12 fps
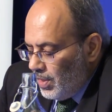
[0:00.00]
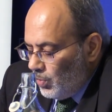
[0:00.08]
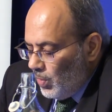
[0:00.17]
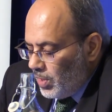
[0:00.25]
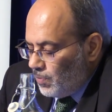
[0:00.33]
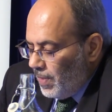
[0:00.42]

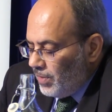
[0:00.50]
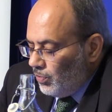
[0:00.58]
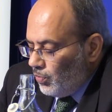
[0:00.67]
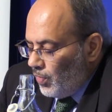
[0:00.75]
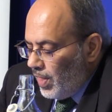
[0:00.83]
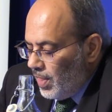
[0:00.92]
to
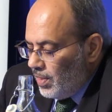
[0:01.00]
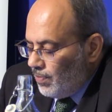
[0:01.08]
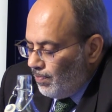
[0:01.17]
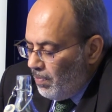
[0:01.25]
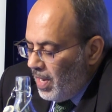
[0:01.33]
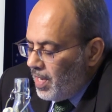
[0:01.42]
expand trade
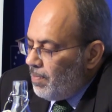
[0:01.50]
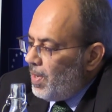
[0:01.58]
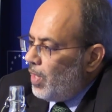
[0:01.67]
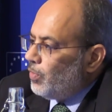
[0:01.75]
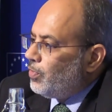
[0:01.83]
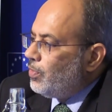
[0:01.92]
by
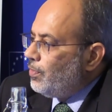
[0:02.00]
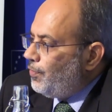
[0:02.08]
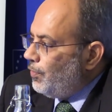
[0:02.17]
about